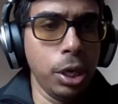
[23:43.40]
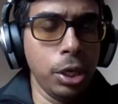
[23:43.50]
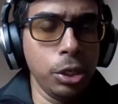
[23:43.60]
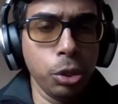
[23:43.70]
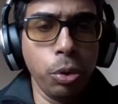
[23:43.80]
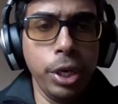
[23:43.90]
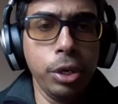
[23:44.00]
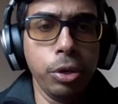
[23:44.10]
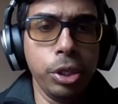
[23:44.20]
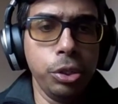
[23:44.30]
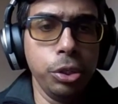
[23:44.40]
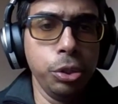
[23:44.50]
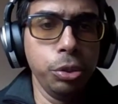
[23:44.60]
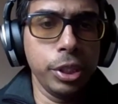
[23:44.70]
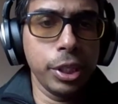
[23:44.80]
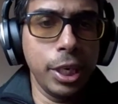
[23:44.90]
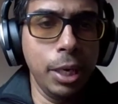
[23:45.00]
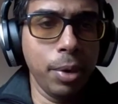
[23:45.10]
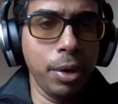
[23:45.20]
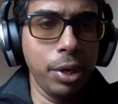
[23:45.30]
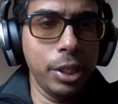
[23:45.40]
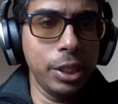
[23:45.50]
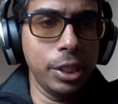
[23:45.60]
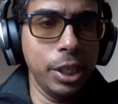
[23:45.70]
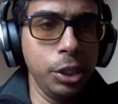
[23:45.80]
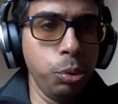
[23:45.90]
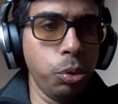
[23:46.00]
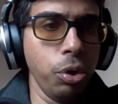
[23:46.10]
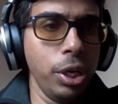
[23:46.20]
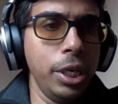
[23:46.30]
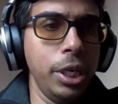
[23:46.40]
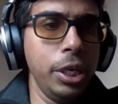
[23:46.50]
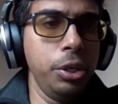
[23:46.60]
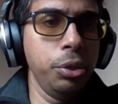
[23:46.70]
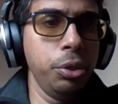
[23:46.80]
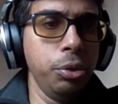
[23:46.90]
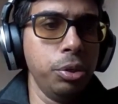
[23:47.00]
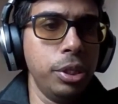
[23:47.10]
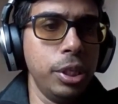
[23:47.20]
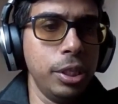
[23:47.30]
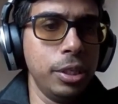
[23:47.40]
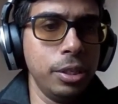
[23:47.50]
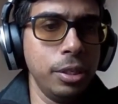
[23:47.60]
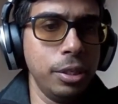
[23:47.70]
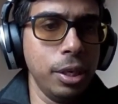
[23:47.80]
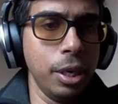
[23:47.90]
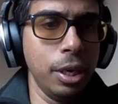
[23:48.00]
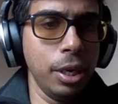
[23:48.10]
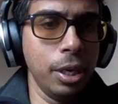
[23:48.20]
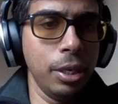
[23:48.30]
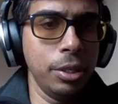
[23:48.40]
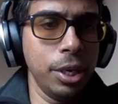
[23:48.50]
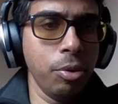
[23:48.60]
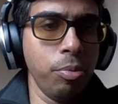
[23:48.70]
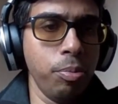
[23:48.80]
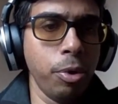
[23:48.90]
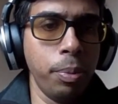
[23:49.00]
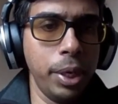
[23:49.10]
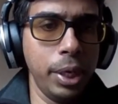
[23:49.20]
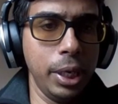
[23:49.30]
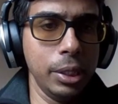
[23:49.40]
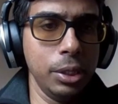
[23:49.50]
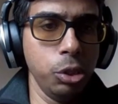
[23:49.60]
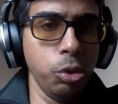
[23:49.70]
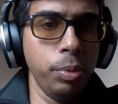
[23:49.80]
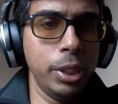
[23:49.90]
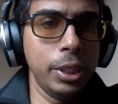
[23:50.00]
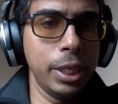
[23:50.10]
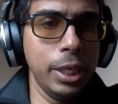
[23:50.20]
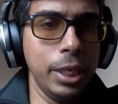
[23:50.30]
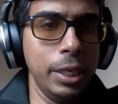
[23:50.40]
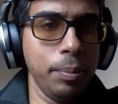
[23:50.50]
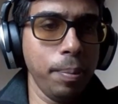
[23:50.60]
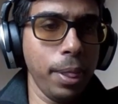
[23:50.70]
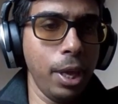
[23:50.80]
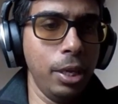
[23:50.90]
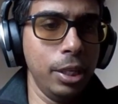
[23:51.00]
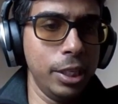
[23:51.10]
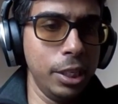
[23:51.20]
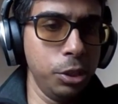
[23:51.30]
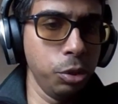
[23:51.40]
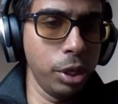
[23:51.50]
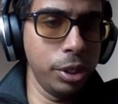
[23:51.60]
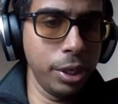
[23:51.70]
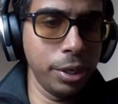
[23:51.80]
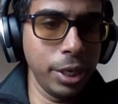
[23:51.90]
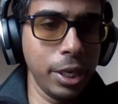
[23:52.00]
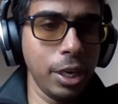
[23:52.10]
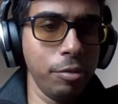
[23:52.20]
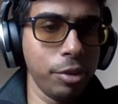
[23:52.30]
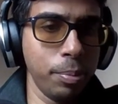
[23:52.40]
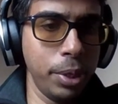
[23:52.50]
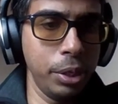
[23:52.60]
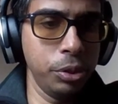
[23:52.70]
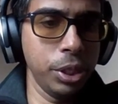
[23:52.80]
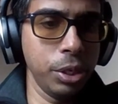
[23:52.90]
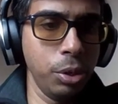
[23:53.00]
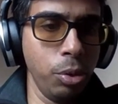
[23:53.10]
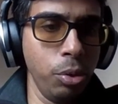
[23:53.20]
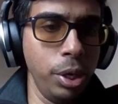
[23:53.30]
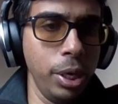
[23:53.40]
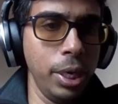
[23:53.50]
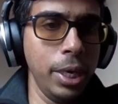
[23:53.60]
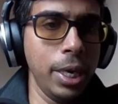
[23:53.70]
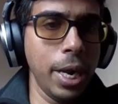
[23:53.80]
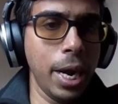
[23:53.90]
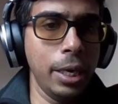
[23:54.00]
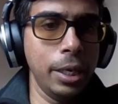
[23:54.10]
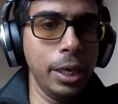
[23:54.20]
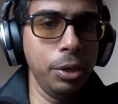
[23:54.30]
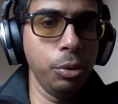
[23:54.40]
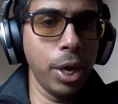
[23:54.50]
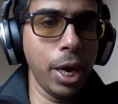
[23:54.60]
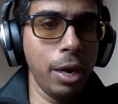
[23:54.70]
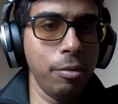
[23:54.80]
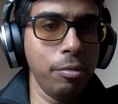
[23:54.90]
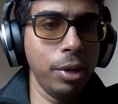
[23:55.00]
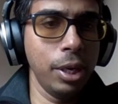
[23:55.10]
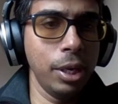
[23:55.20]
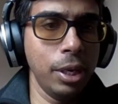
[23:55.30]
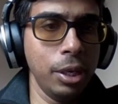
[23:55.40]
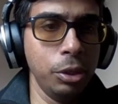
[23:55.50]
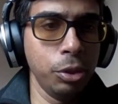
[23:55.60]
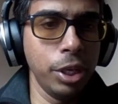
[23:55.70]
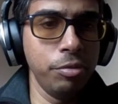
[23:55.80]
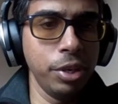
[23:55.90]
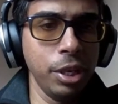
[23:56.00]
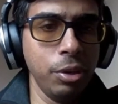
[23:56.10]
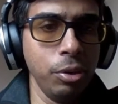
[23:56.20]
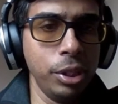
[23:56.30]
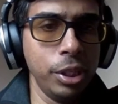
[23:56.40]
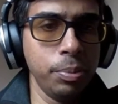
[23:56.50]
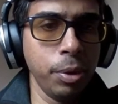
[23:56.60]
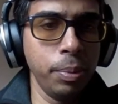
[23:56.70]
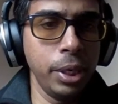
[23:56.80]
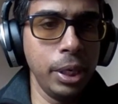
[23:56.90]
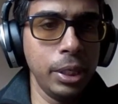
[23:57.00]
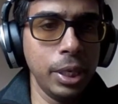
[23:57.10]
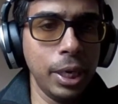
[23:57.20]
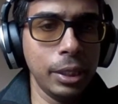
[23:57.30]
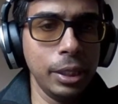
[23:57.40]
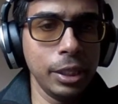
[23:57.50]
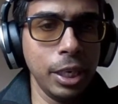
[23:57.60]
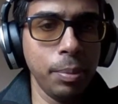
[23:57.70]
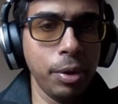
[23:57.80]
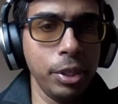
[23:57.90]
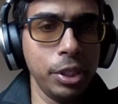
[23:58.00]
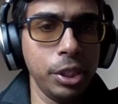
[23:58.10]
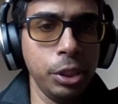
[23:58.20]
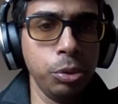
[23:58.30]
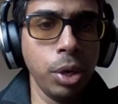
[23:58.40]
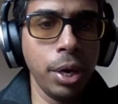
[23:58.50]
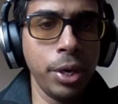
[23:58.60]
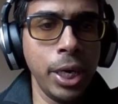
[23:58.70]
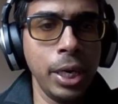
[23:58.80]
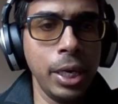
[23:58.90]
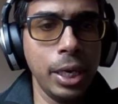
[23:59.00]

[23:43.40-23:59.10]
So in order to use schema registry, you only need to use this set of properties. So basically, this is your generic Kafka producer code. And then you have, you configure all these properties like the schema registry URL